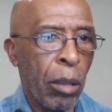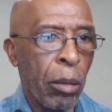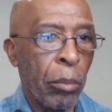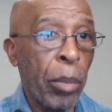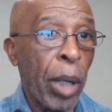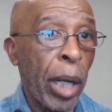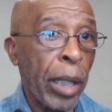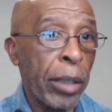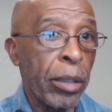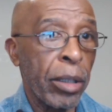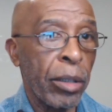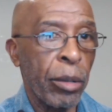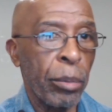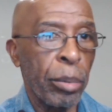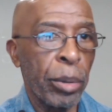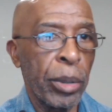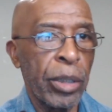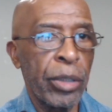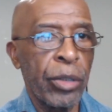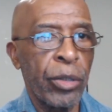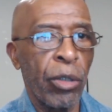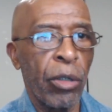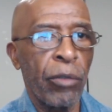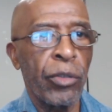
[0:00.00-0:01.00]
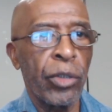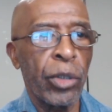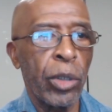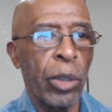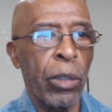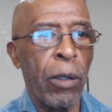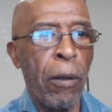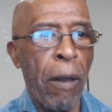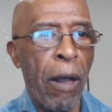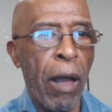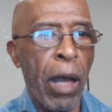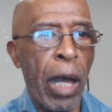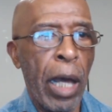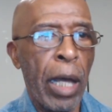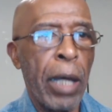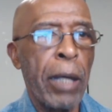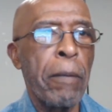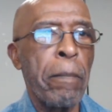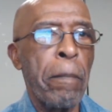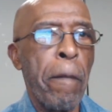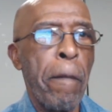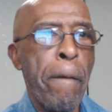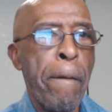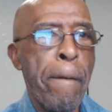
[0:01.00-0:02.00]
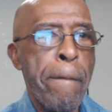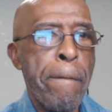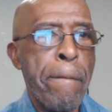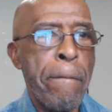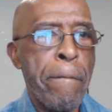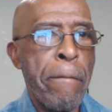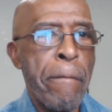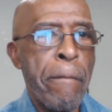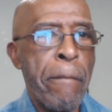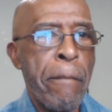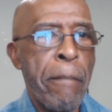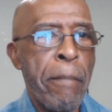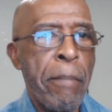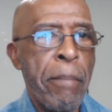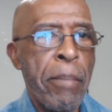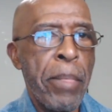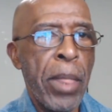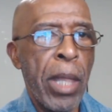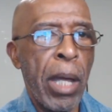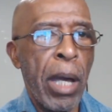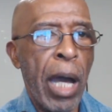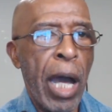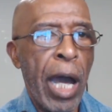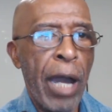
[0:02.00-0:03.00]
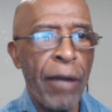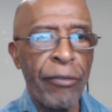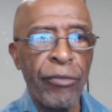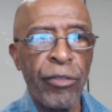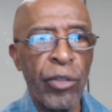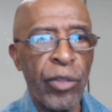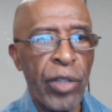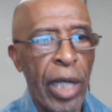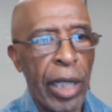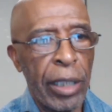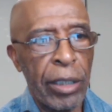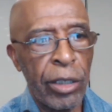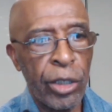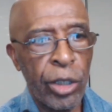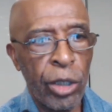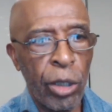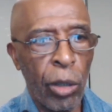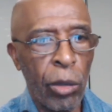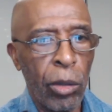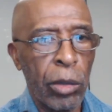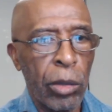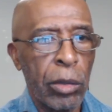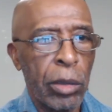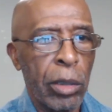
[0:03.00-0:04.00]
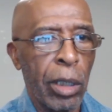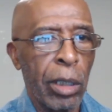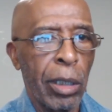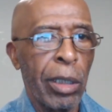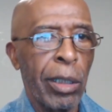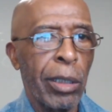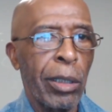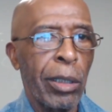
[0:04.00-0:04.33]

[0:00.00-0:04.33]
by another police officer. And after that assault,